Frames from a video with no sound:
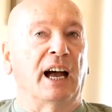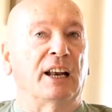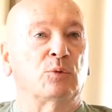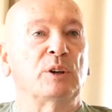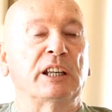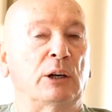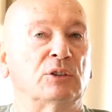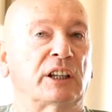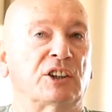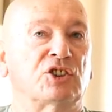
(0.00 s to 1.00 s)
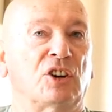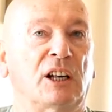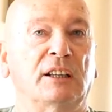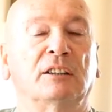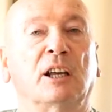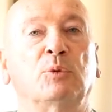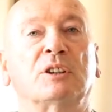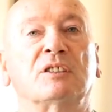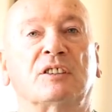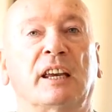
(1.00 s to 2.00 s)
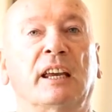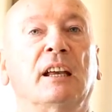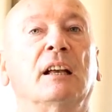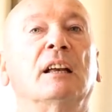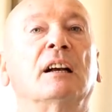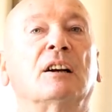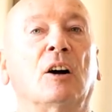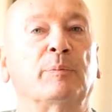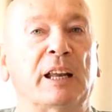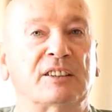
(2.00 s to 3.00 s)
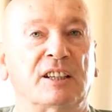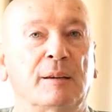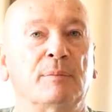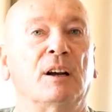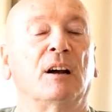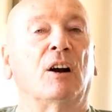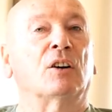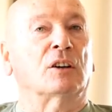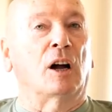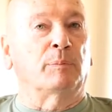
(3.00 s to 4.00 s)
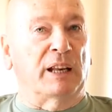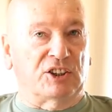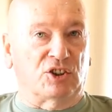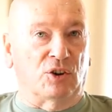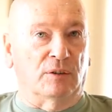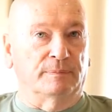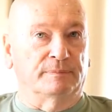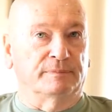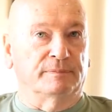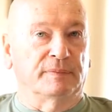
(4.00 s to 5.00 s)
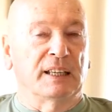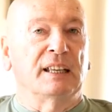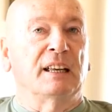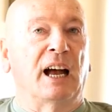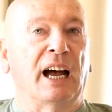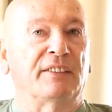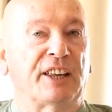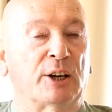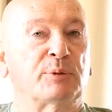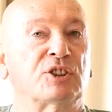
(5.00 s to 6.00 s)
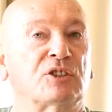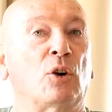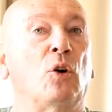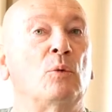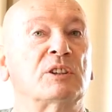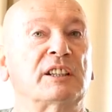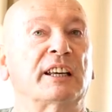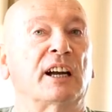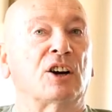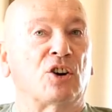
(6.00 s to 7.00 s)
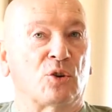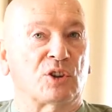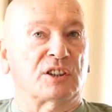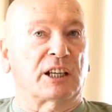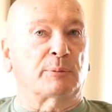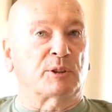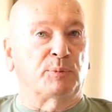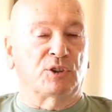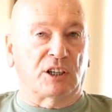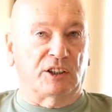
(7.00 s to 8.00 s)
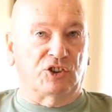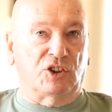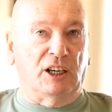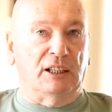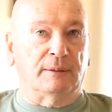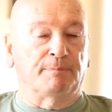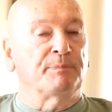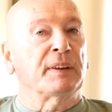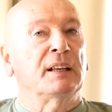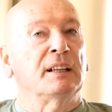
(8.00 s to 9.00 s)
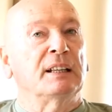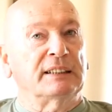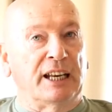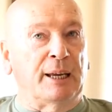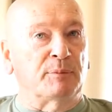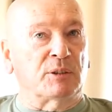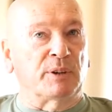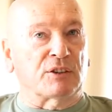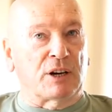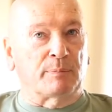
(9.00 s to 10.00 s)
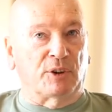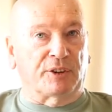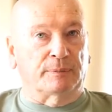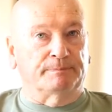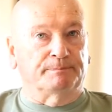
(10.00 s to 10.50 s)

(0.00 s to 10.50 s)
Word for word: and when they looked at the child, they wouldn't say, God bless him or God bless her. And that was almost like a curse that was put on the child. That happened to my grandmother.